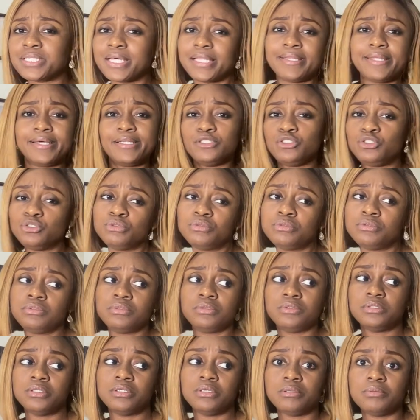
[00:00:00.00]
and then do,
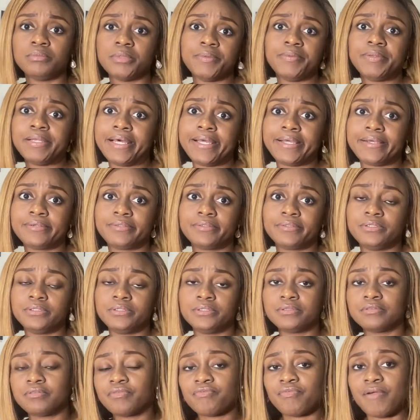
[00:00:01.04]
you know, maybe like, you
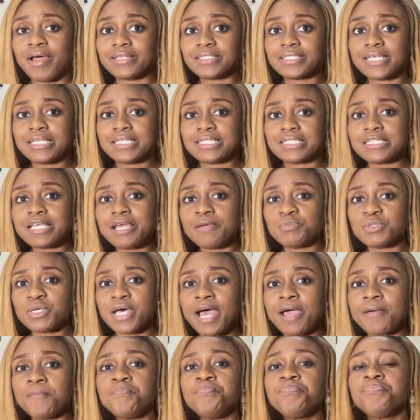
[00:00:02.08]
know, France at the same
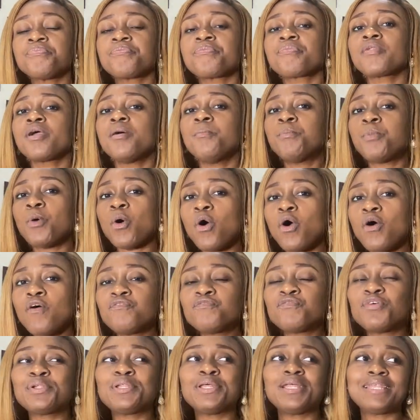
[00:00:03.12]
time.
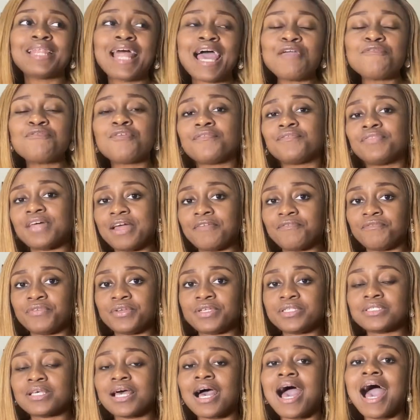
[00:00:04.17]
But for the life of that
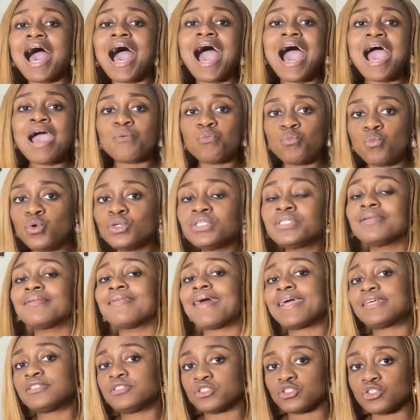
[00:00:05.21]
visa, I would
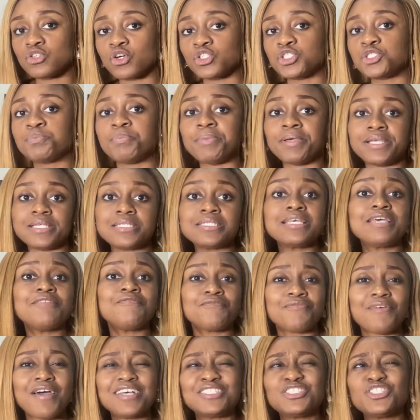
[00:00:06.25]
like to touch base in
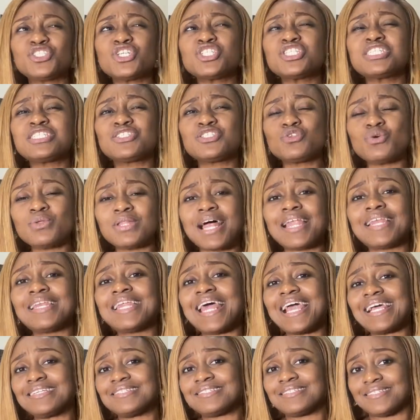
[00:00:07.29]
France just so that
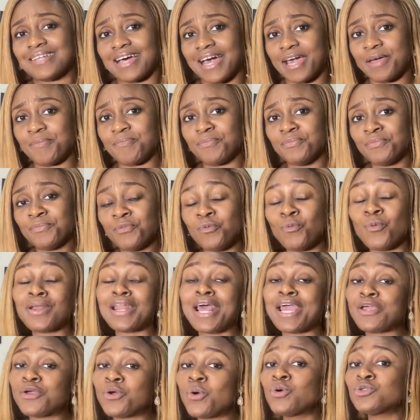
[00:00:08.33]
next time when
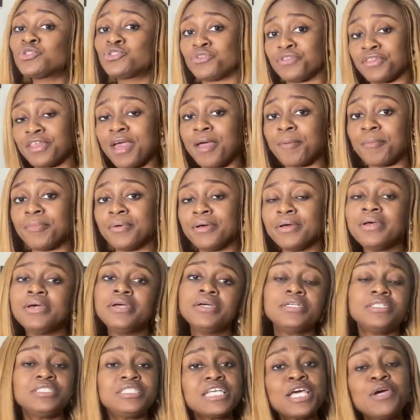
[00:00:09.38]
I go to them,
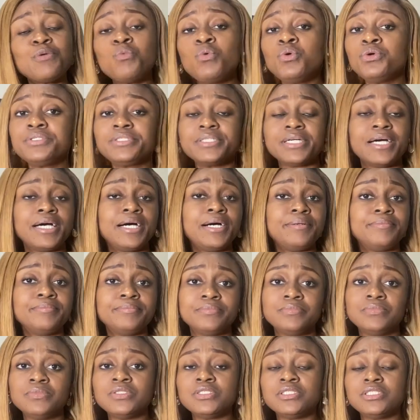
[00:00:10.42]
they would,
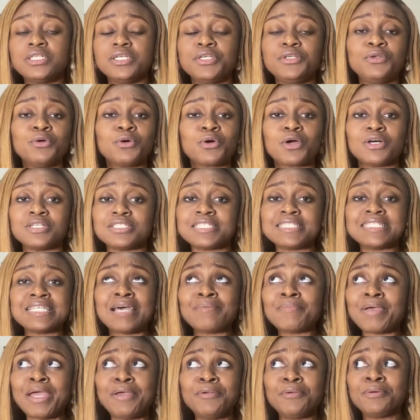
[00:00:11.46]
um, you know, consider I
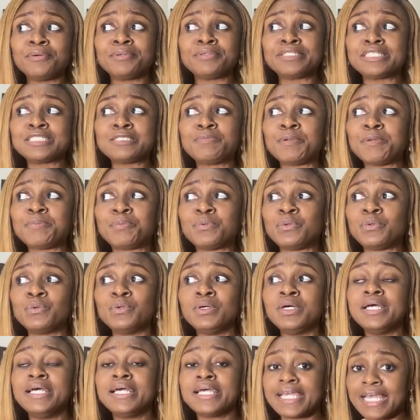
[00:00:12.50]
Mean, I know these people
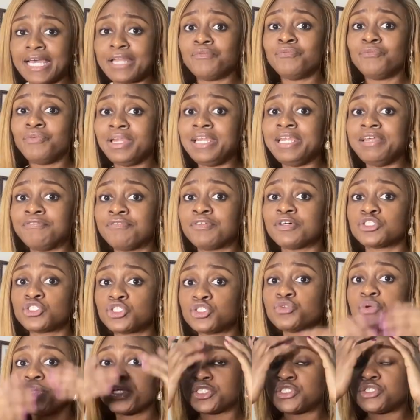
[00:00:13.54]
can really
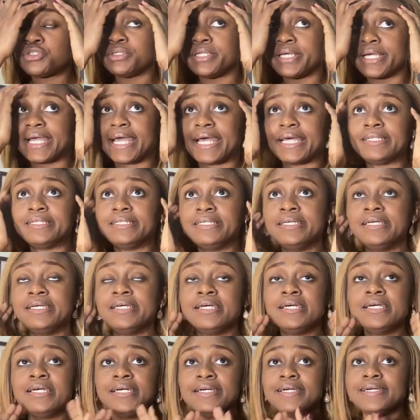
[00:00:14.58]
frustrate you. They can,
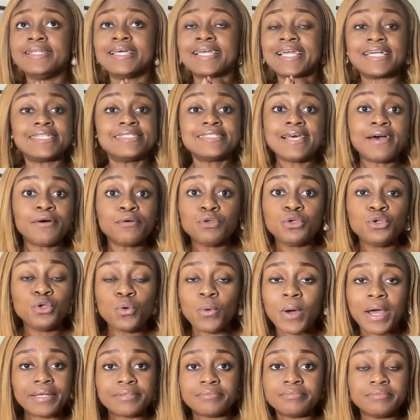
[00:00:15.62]
they can tell you no
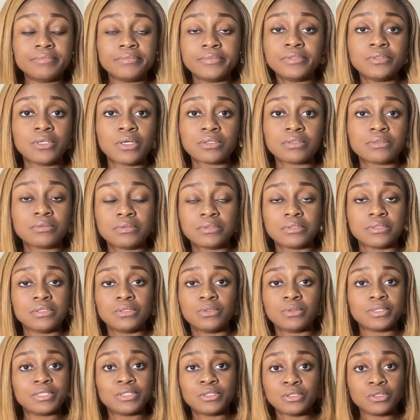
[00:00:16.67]
and not, you
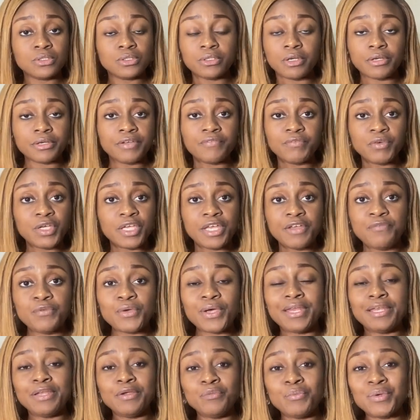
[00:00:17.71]
know, not even give you
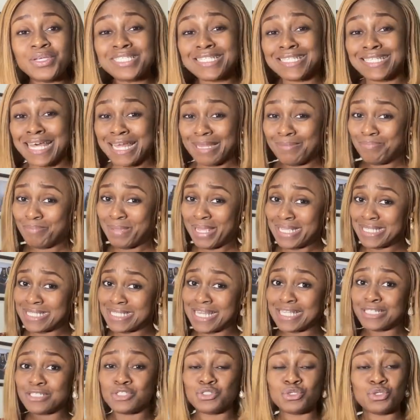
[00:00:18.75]
any reason that makes
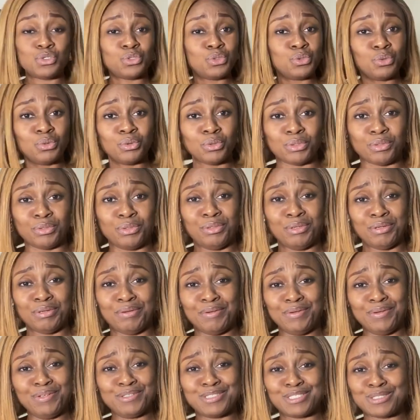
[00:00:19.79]
sense to
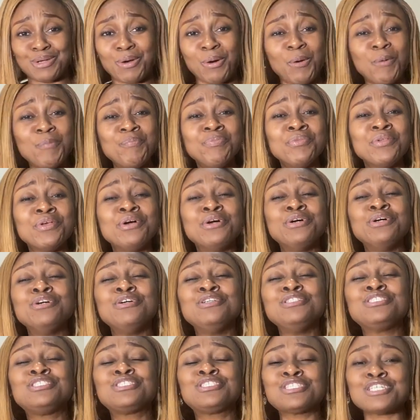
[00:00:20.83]
you. so
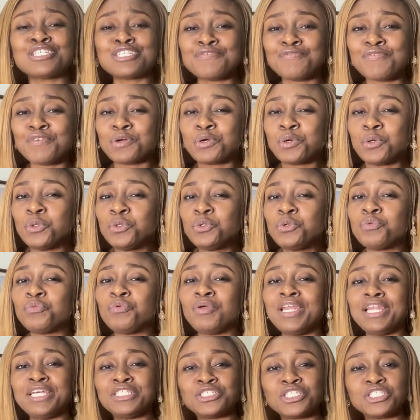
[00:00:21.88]
just for good
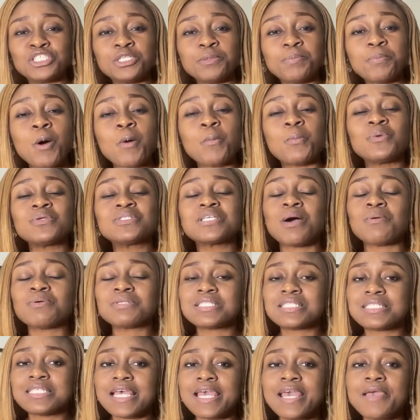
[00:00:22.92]
relationship purpose, I
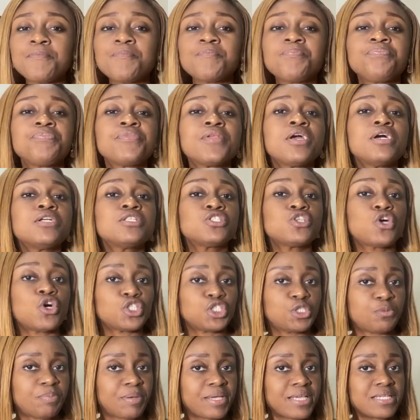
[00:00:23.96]
would say
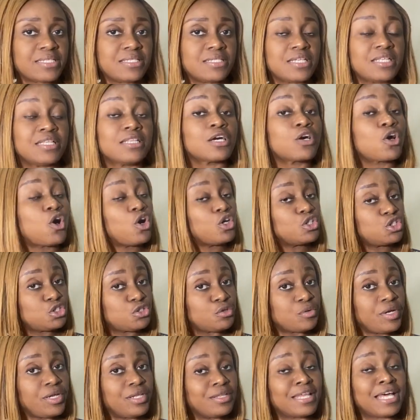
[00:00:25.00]
touch base in the
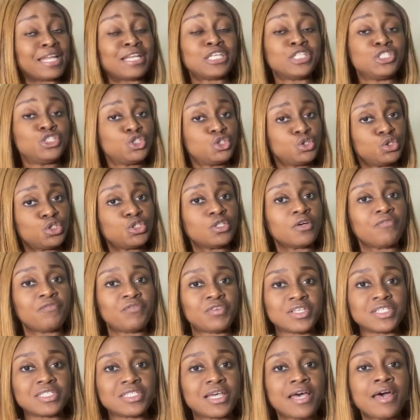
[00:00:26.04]
country that issued your
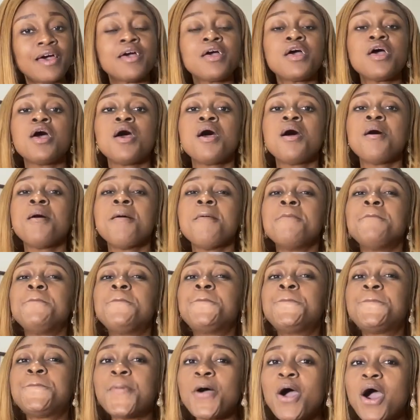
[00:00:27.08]
visa.
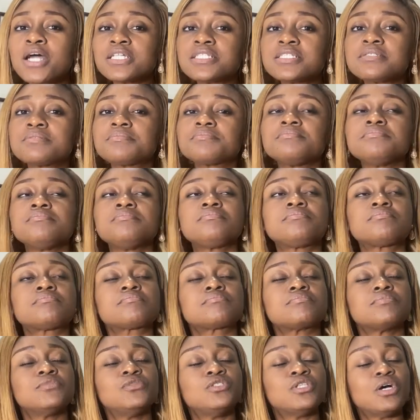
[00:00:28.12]
But
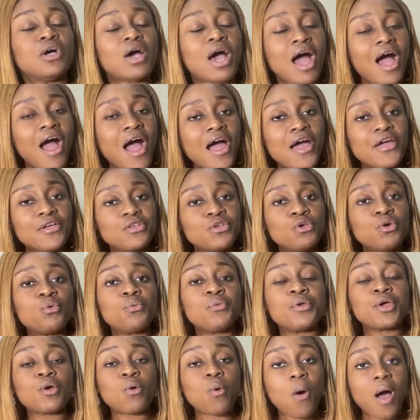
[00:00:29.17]
are you
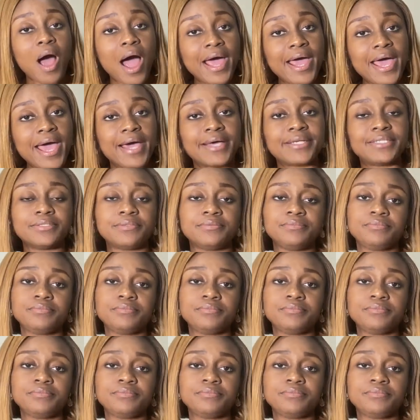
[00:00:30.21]
required